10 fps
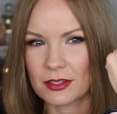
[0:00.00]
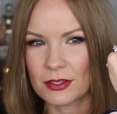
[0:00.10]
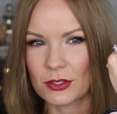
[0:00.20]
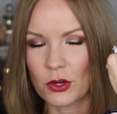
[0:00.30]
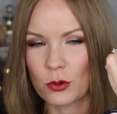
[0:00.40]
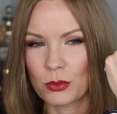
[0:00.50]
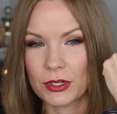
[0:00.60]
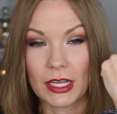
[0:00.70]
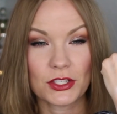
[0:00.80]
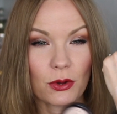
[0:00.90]
It's so
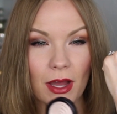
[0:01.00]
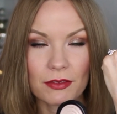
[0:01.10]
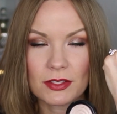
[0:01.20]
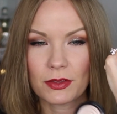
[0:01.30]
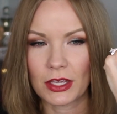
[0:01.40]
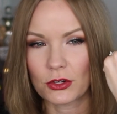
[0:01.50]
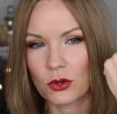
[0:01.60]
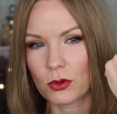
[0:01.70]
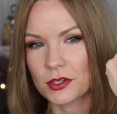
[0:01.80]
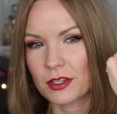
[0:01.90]
pretty. I don't have this on the inner
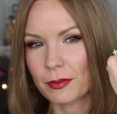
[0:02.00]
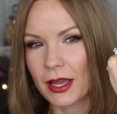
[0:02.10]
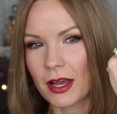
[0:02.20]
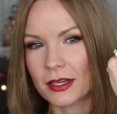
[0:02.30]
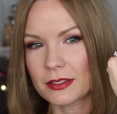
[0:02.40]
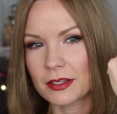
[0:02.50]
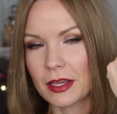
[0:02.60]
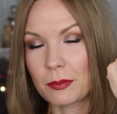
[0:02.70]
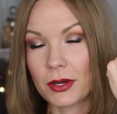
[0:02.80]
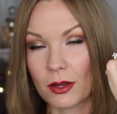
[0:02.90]
corners of my eyes
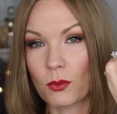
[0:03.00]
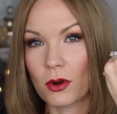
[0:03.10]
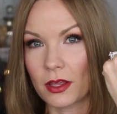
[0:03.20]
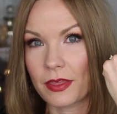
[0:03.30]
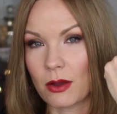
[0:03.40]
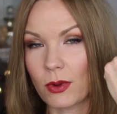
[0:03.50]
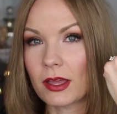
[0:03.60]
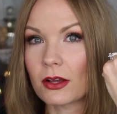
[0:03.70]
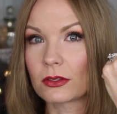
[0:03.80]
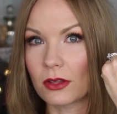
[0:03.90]
today, but I wore it that
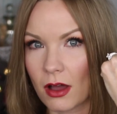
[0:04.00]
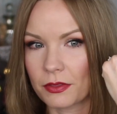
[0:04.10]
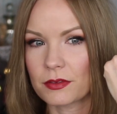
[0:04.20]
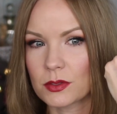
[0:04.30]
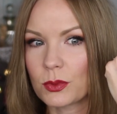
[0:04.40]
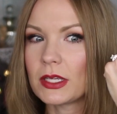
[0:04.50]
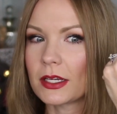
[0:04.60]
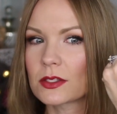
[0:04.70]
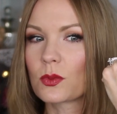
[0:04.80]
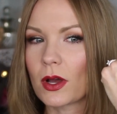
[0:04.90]
way a lot this week,
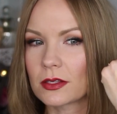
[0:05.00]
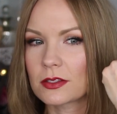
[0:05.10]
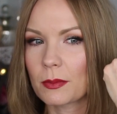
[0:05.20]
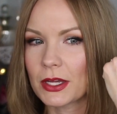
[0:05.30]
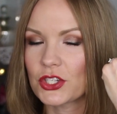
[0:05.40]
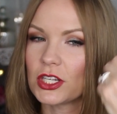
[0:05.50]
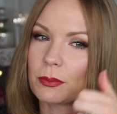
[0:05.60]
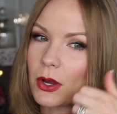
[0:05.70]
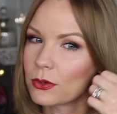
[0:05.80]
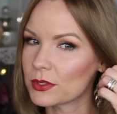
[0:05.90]
as well as on my
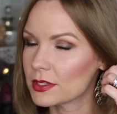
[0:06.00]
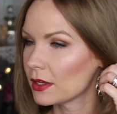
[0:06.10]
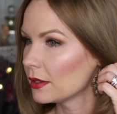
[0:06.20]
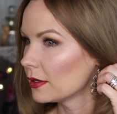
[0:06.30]
cheekbones.